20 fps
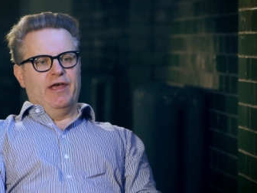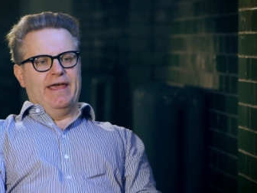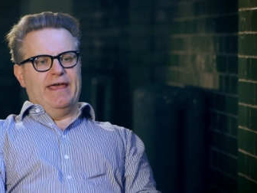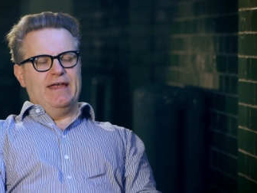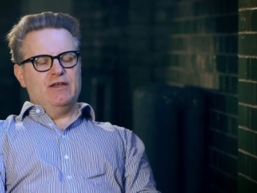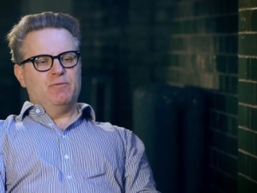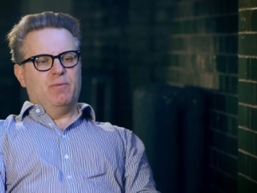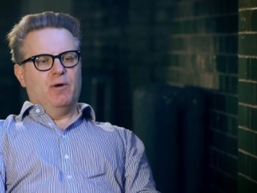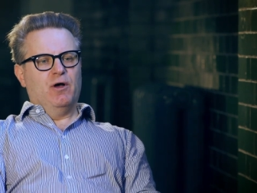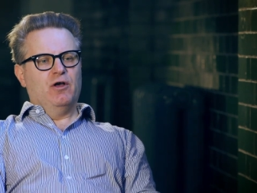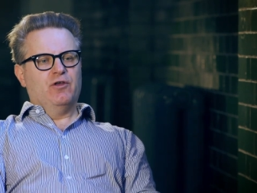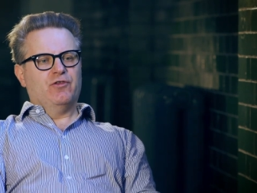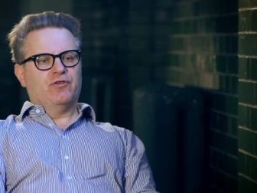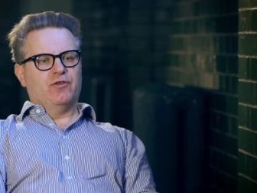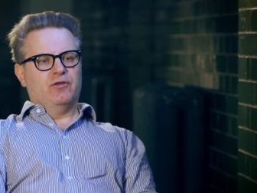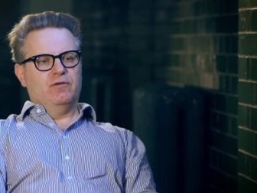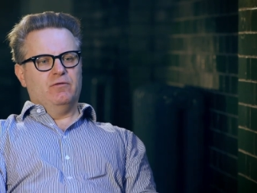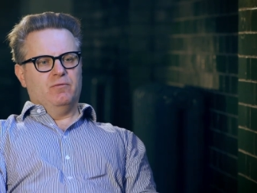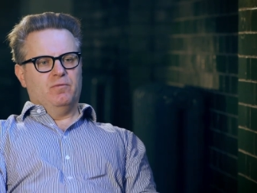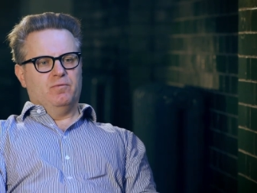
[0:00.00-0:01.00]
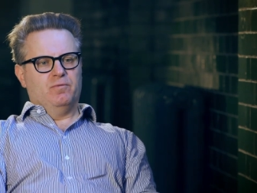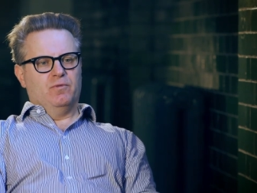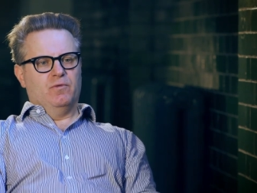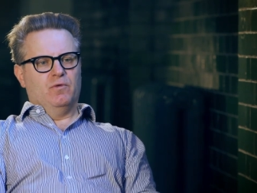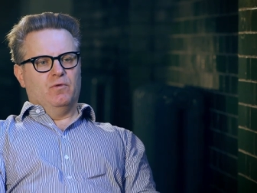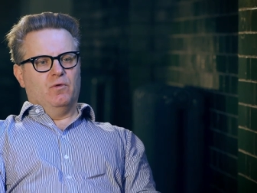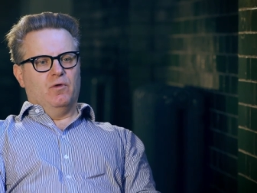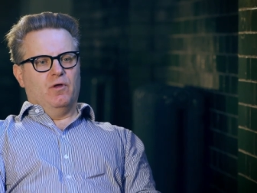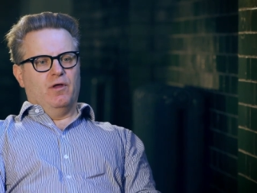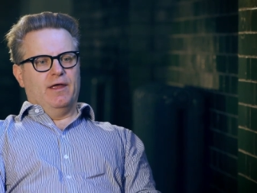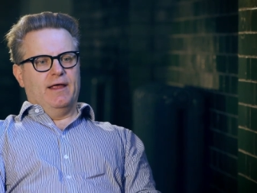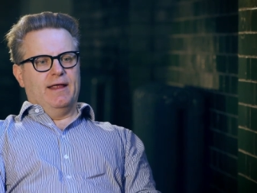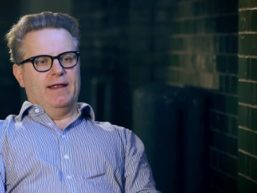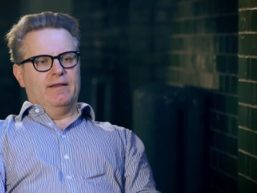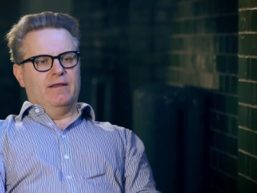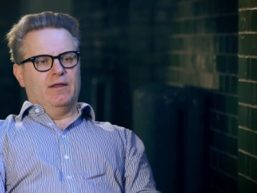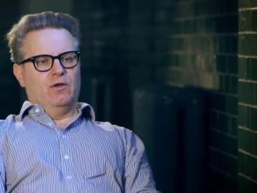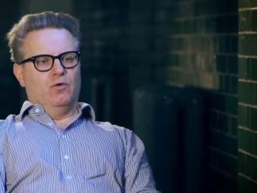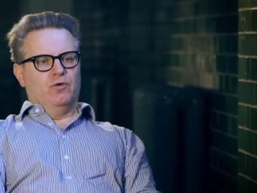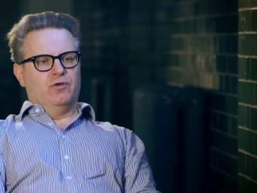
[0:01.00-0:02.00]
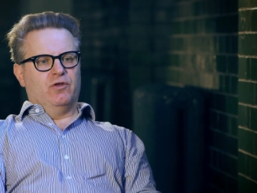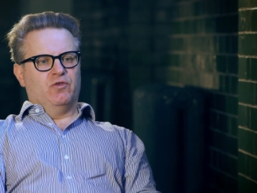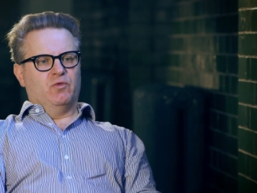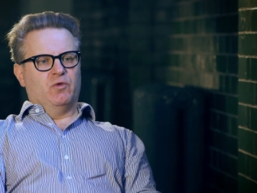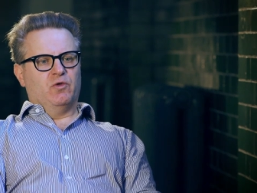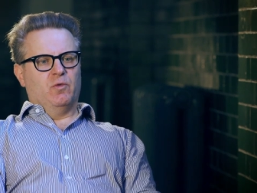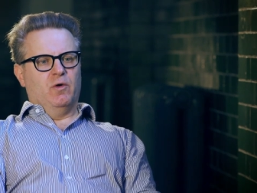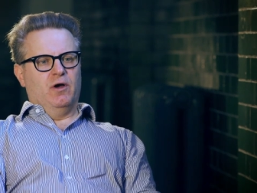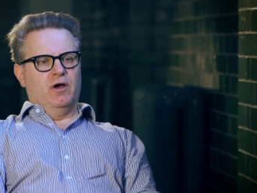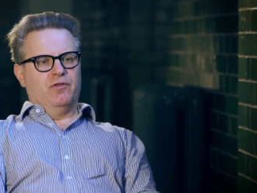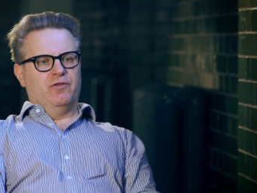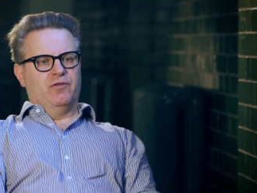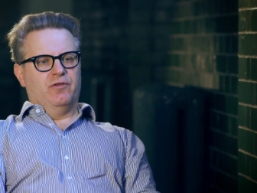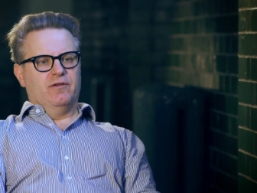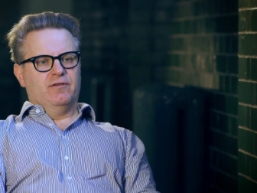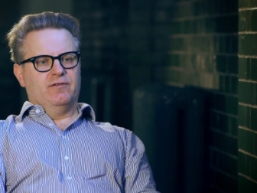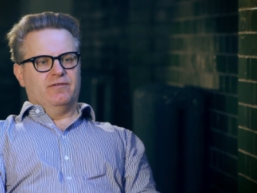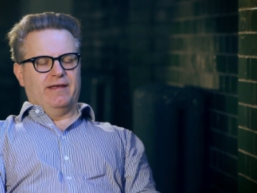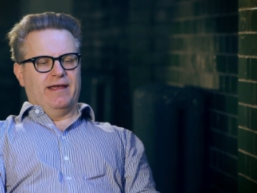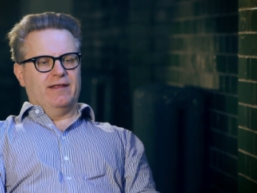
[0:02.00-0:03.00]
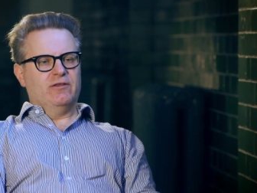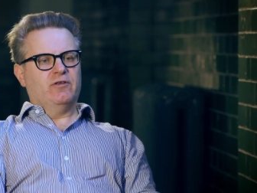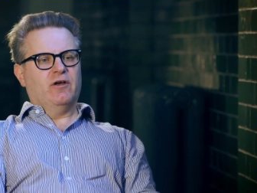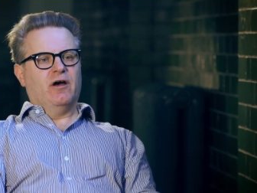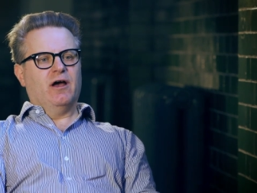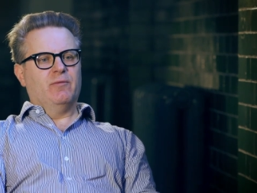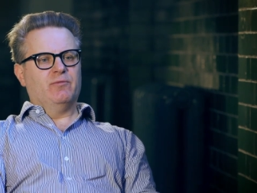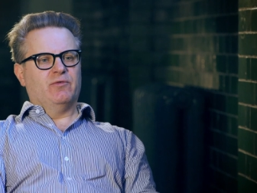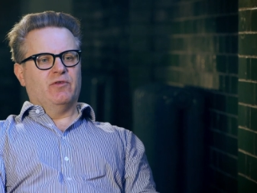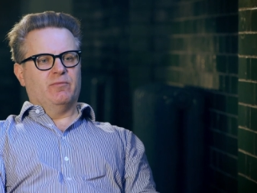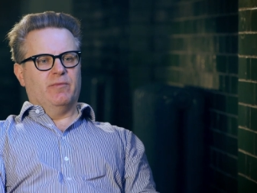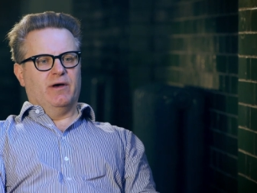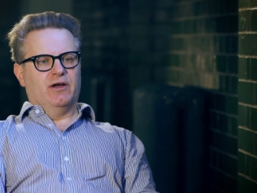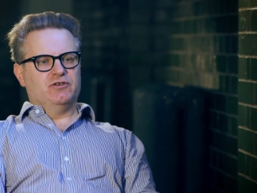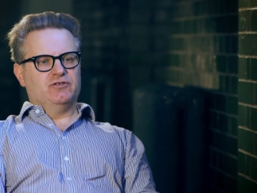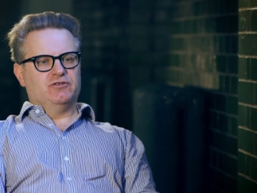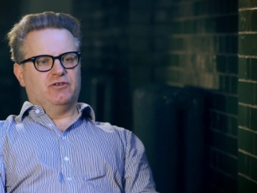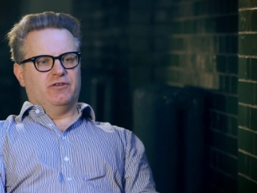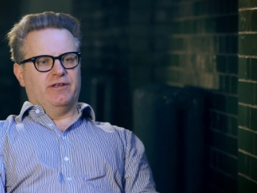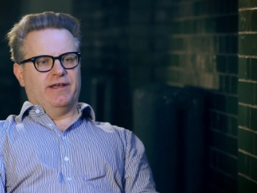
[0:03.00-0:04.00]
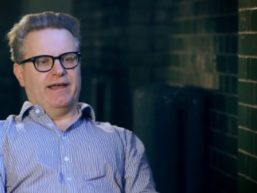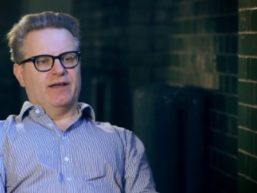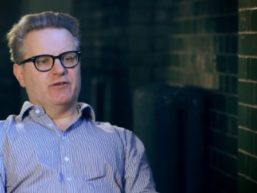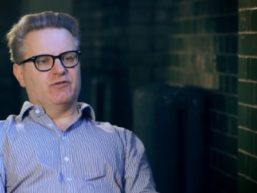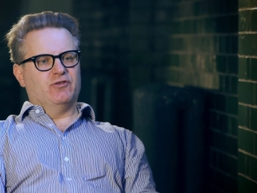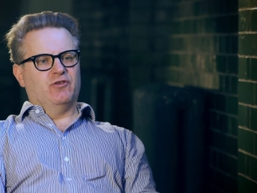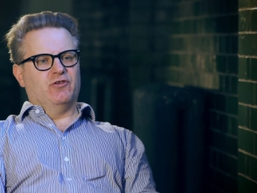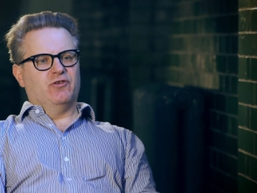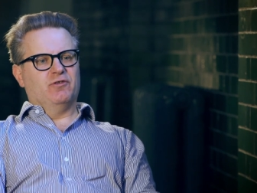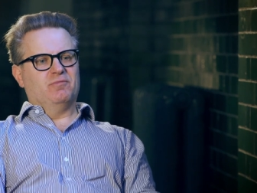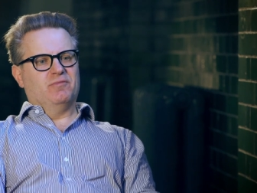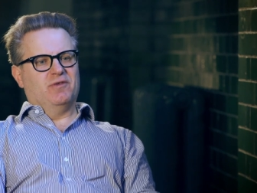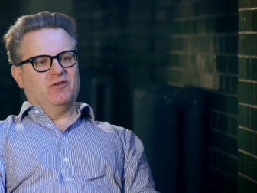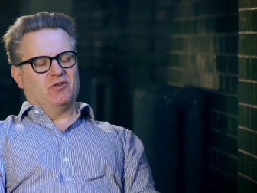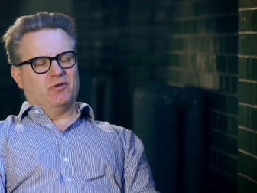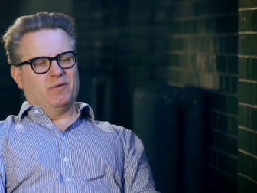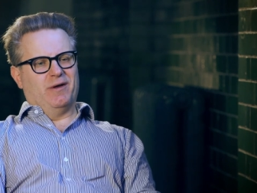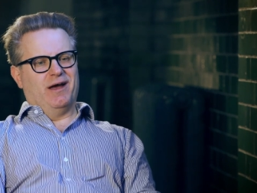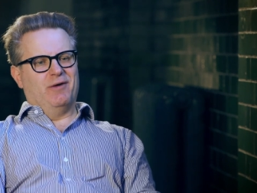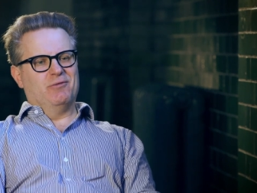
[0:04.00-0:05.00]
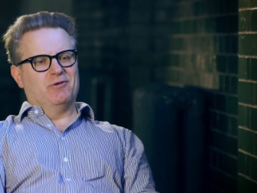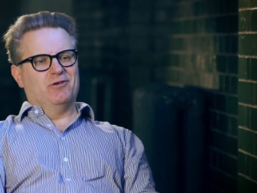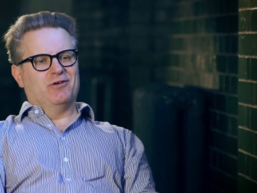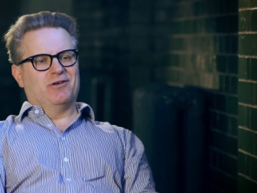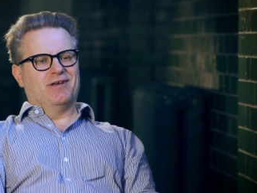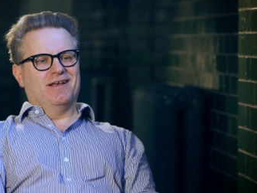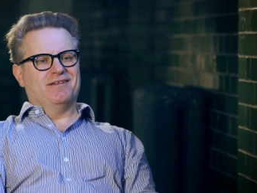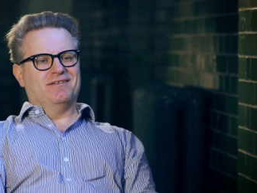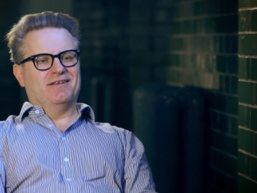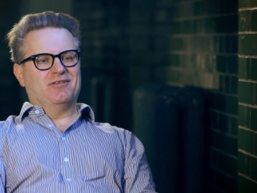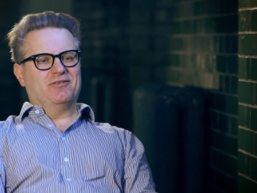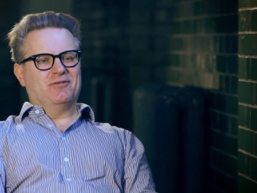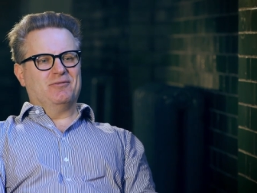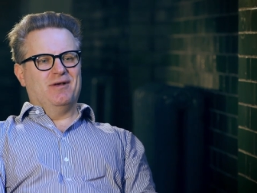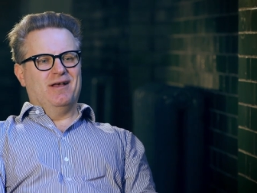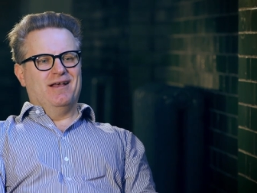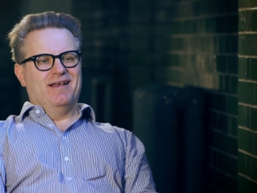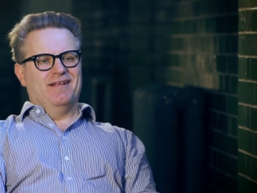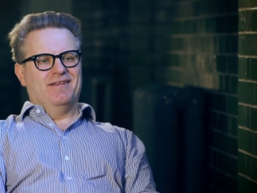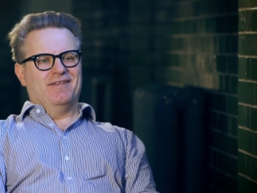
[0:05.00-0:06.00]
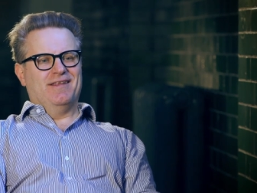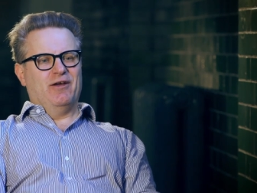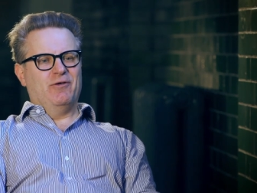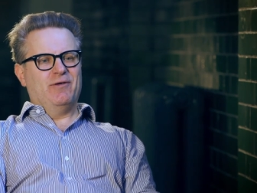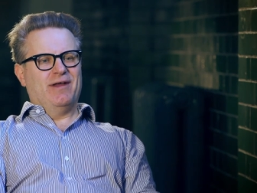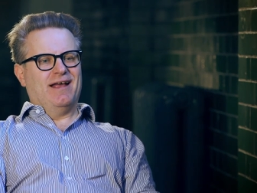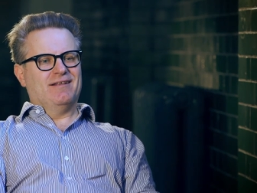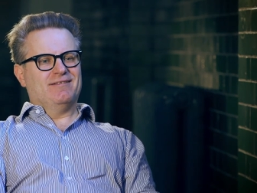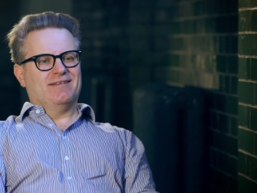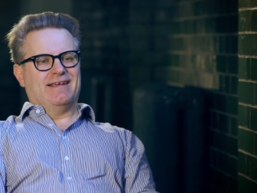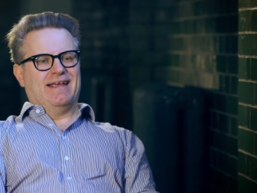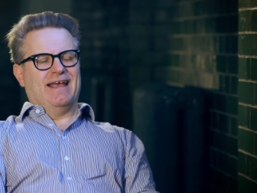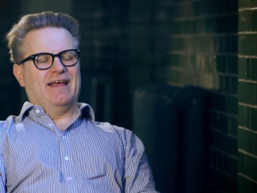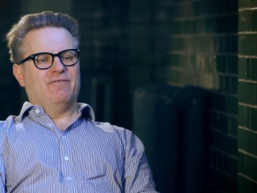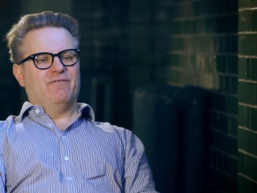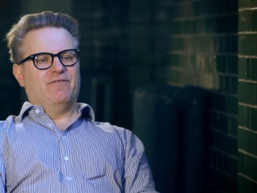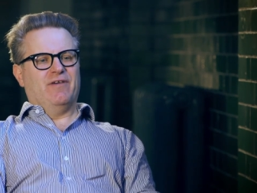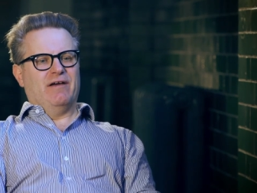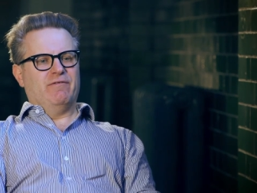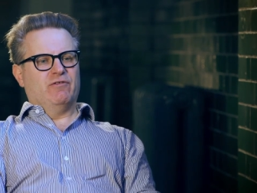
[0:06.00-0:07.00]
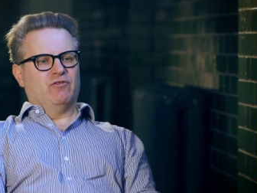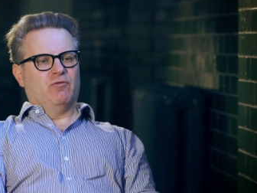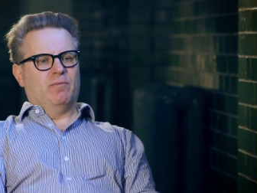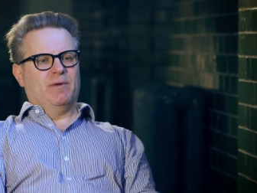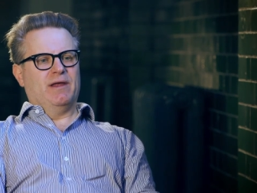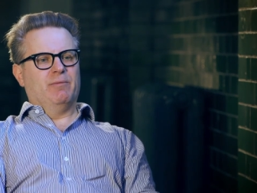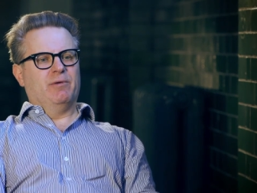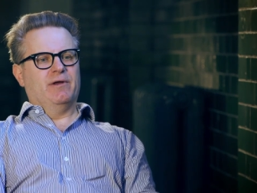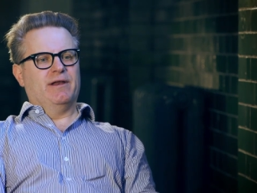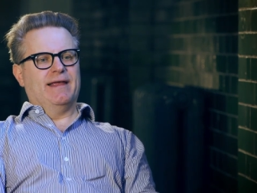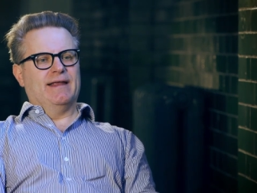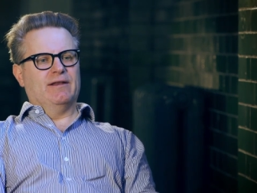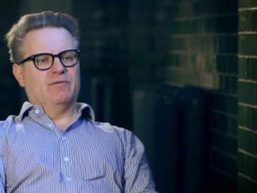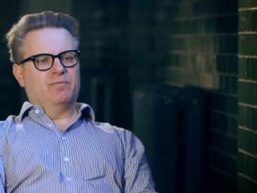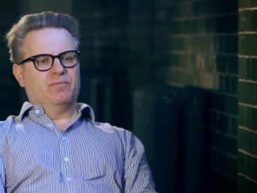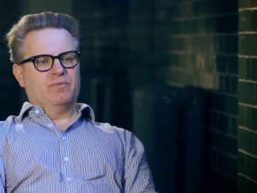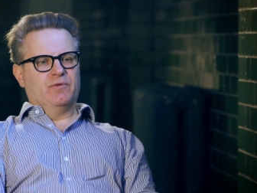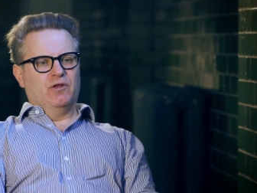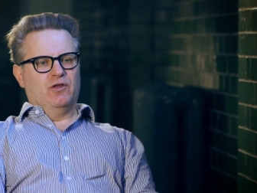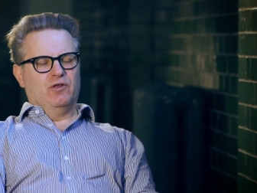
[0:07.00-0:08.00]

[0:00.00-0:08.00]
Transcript: Each person in the audience was worth 10 times as much to the actors, is the way I would look at it. They only had to get 500 people in